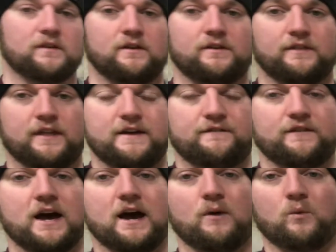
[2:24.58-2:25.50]
They've
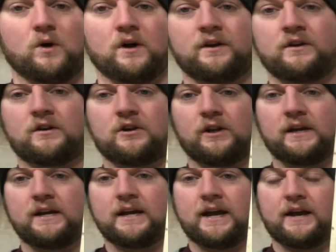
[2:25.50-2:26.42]
got one
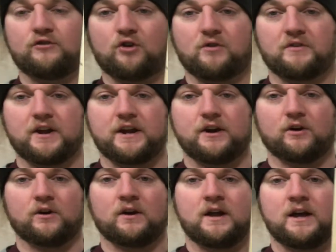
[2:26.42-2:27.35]
clean edge over
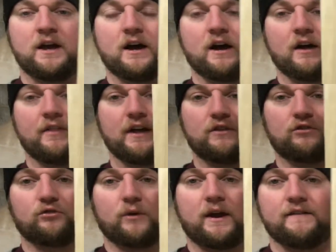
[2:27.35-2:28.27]
here that's
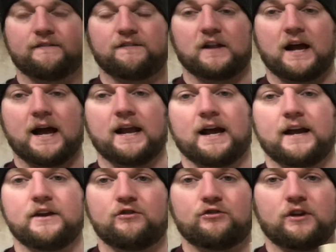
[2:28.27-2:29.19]
straight and flat.
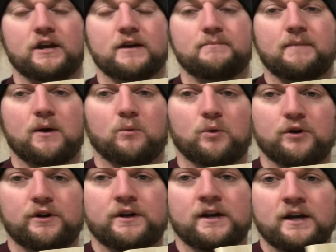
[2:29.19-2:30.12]
I usually get my
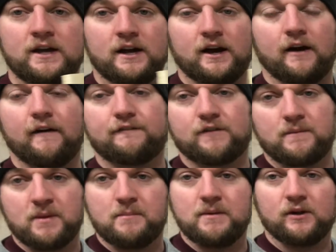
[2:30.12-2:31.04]
wood
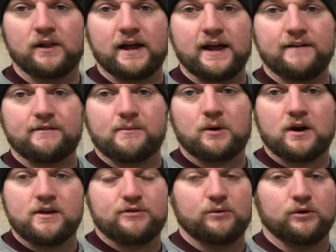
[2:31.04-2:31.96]
from the mill. I have them
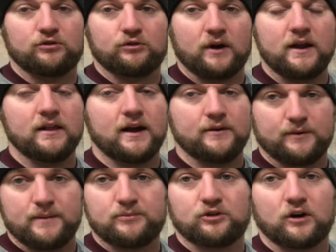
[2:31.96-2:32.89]
run it through a straight line
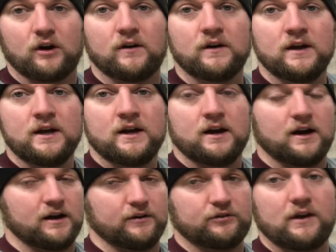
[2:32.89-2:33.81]
rip saw.
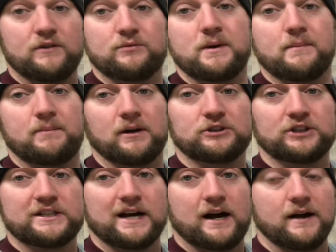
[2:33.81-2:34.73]
Saves me a bunch
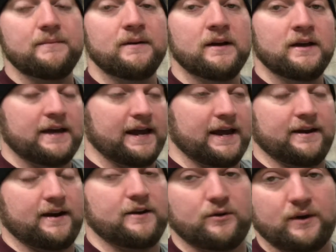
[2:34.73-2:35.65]
of time, and
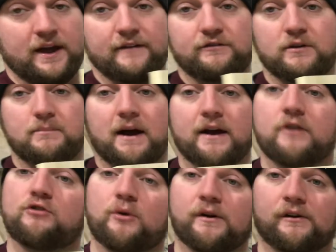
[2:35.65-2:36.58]
I don't have to buy a
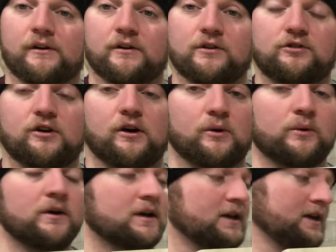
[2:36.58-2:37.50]
joiner.
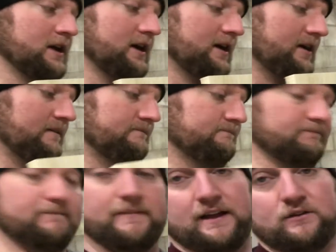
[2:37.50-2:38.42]
So
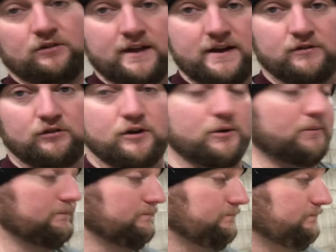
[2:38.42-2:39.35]
that's nice too.
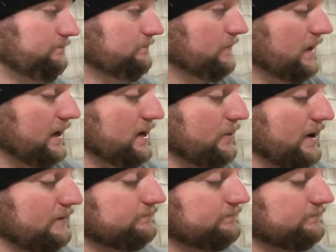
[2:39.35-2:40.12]
Anyway,